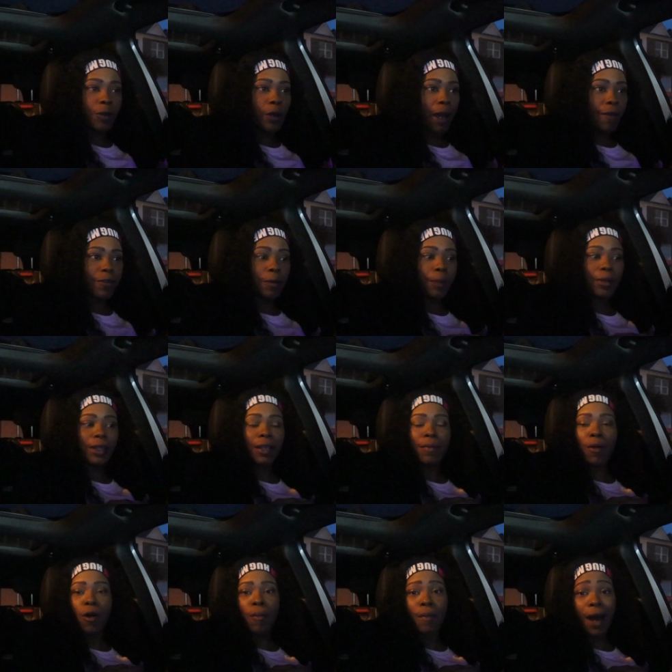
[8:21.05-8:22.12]
You have to put
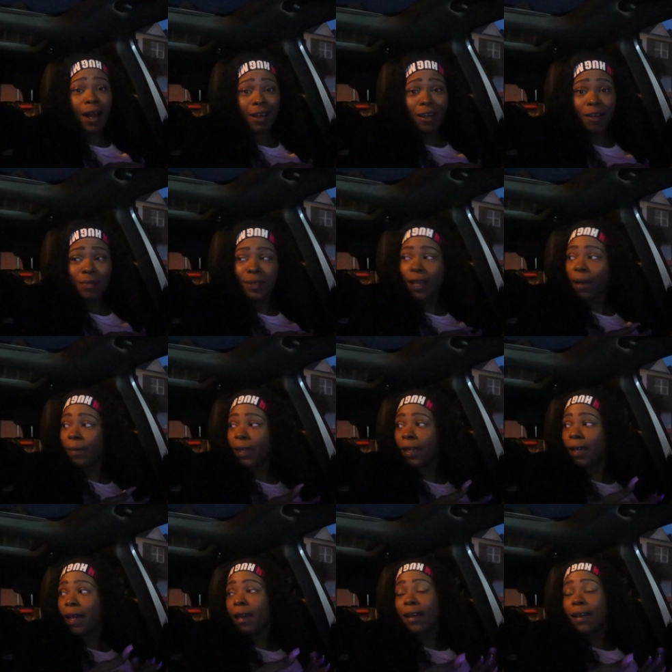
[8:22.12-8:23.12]
them on mock-ups. I mean,